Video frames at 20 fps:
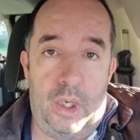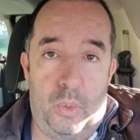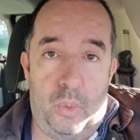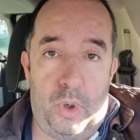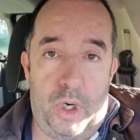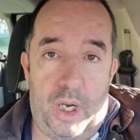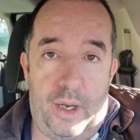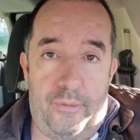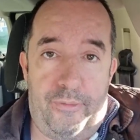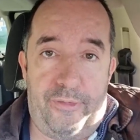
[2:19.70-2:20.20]

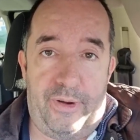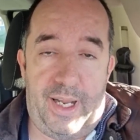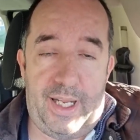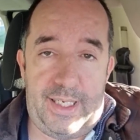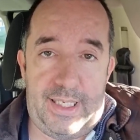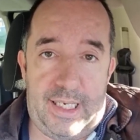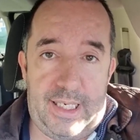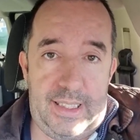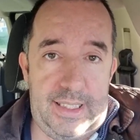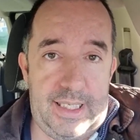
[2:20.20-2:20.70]
What I
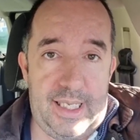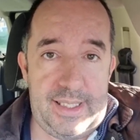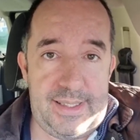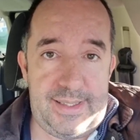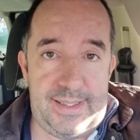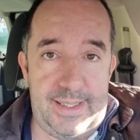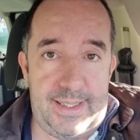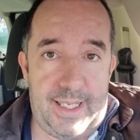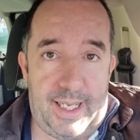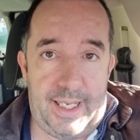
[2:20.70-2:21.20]
found out
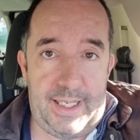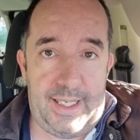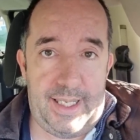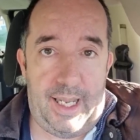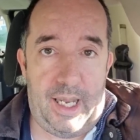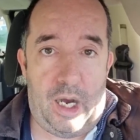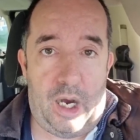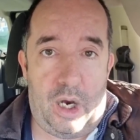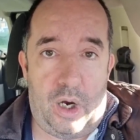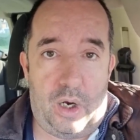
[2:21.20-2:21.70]
yesterday,
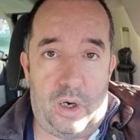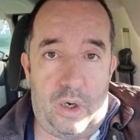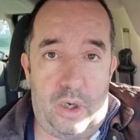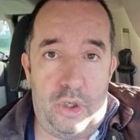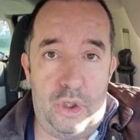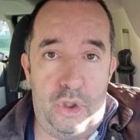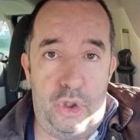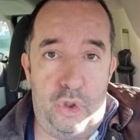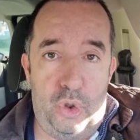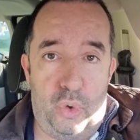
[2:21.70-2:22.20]
there
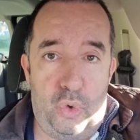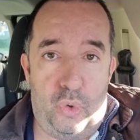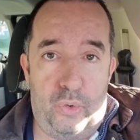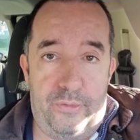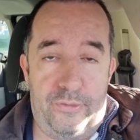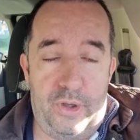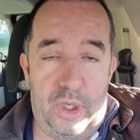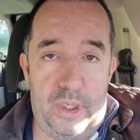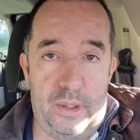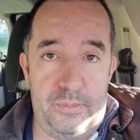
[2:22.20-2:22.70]
are law
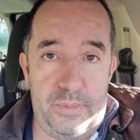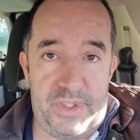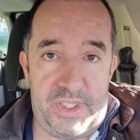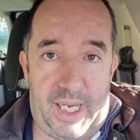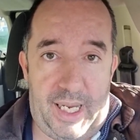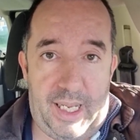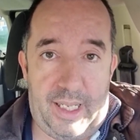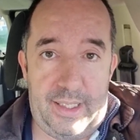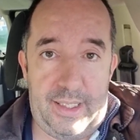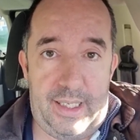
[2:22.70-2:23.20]
firms
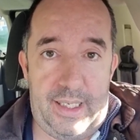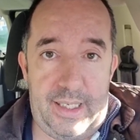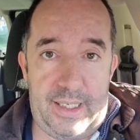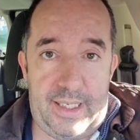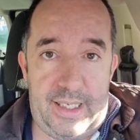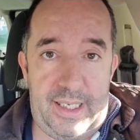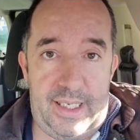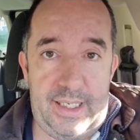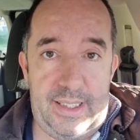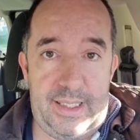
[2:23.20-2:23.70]
out there
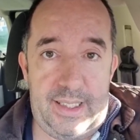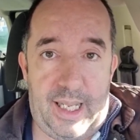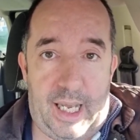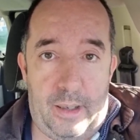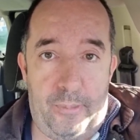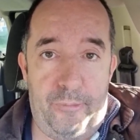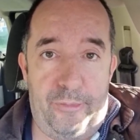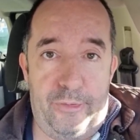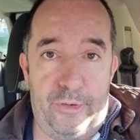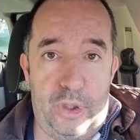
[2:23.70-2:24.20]
geared
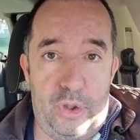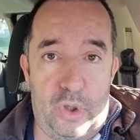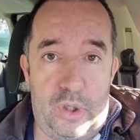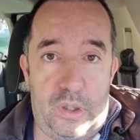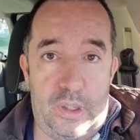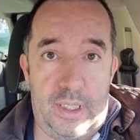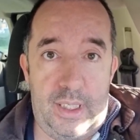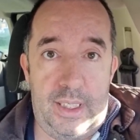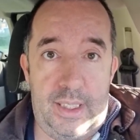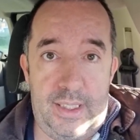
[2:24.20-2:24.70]
up for